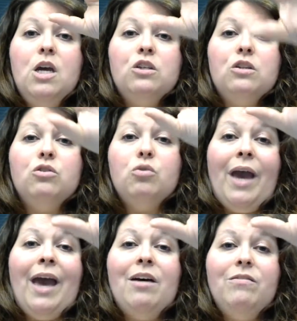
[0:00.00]
So you
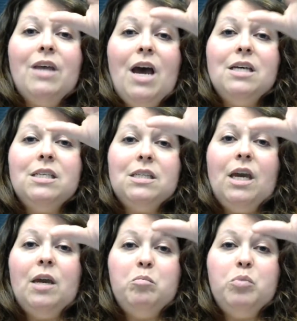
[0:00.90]
have that
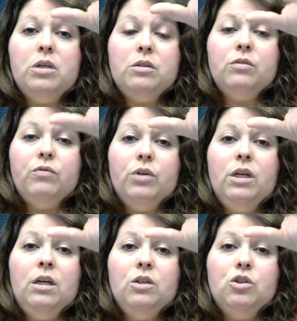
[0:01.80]
same piece of
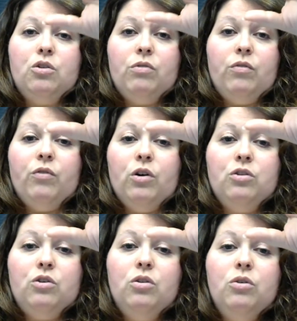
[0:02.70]
reading to
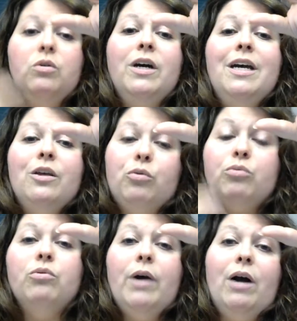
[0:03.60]
refer to
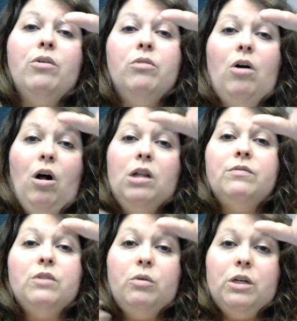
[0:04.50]
throughout all
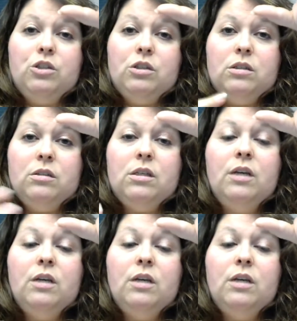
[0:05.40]
of the questions.